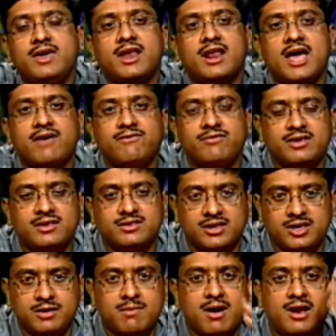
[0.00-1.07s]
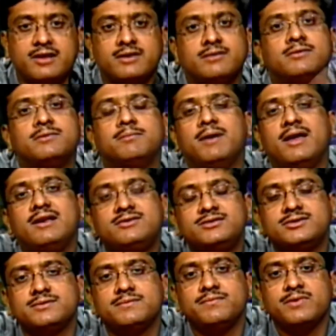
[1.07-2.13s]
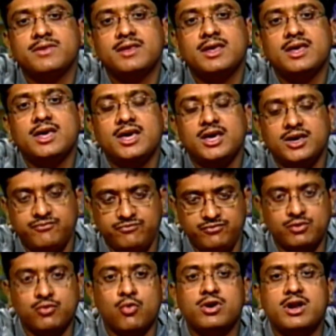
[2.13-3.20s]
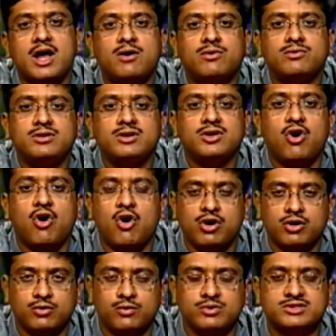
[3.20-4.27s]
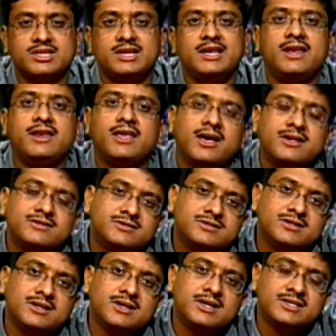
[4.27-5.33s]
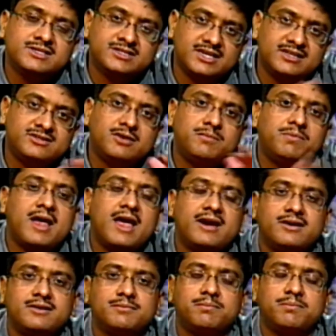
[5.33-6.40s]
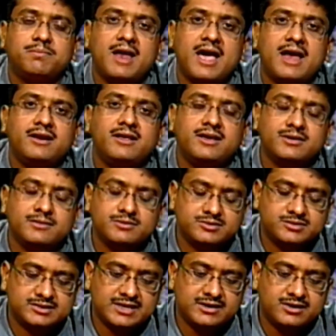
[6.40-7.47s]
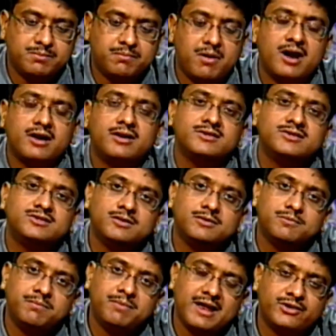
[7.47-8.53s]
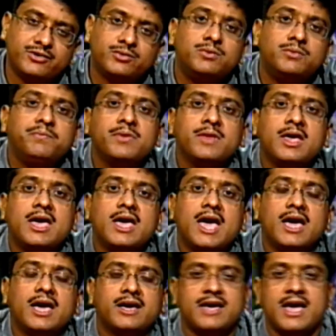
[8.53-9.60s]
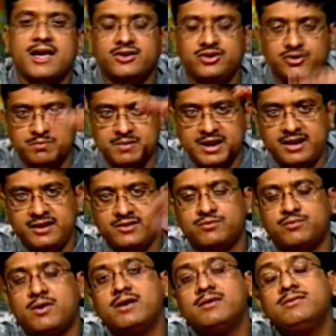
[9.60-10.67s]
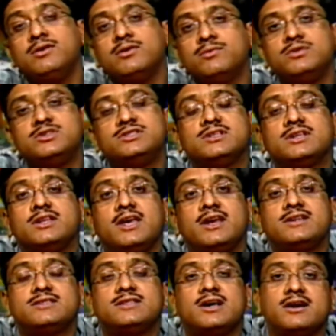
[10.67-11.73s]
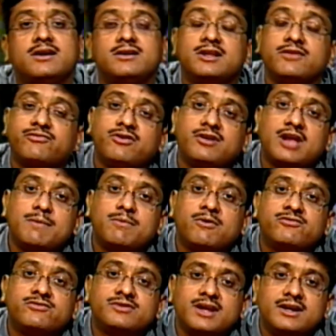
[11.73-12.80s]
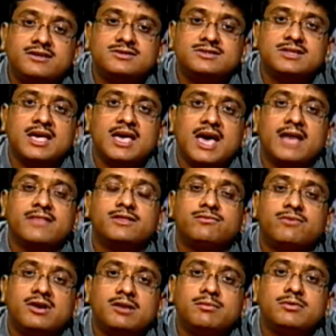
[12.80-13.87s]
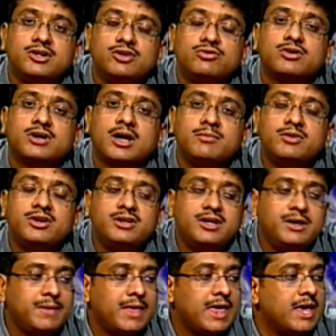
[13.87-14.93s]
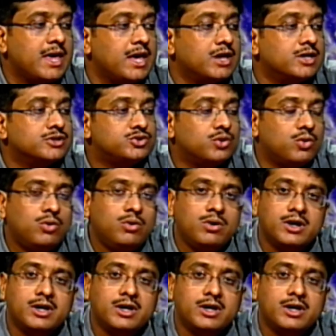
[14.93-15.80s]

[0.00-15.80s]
are having the Himalayan belt. If we go down all coastal areas, central part is the plateau. Gangetic plain is one which creates the different type of threats and the vulnerability to the community. So,